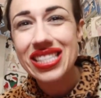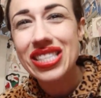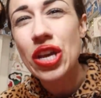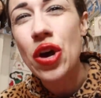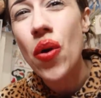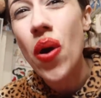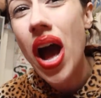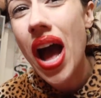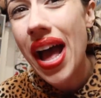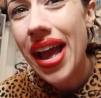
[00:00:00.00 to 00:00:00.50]

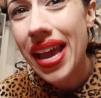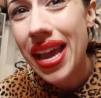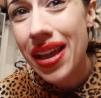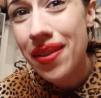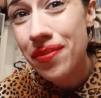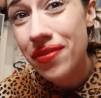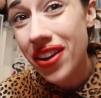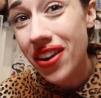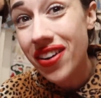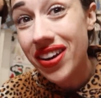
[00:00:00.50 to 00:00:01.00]
So I
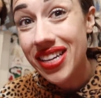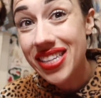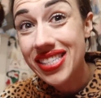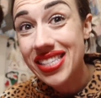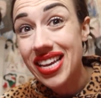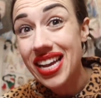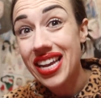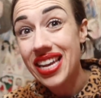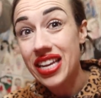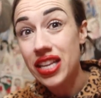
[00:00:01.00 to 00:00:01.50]
am very
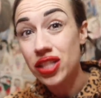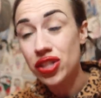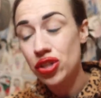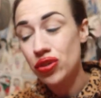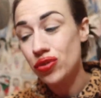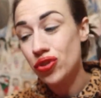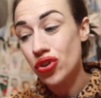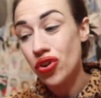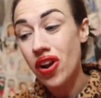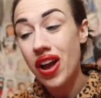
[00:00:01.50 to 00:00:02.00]
excited
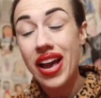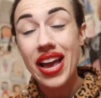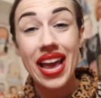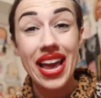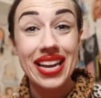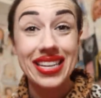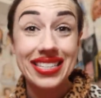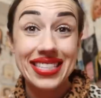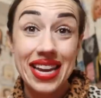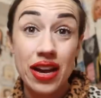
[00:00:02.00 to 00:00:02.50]
to try
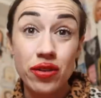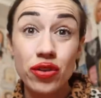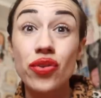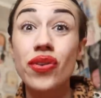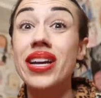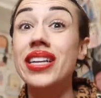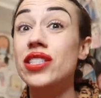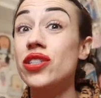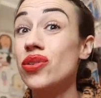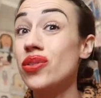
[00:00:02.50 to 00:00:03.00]
and
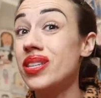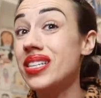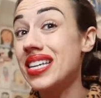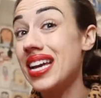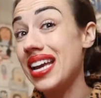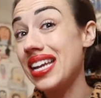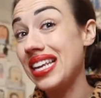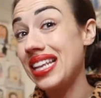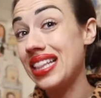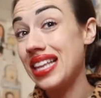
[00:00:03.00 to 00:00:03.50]
downgrade to the
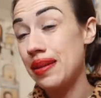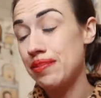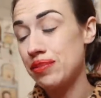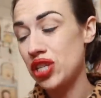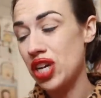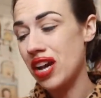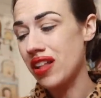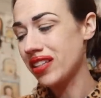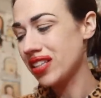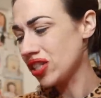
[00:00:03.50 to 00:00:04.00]
tiny lip
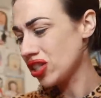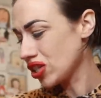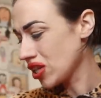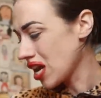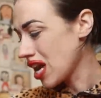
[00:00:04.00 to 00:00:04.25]
challenge.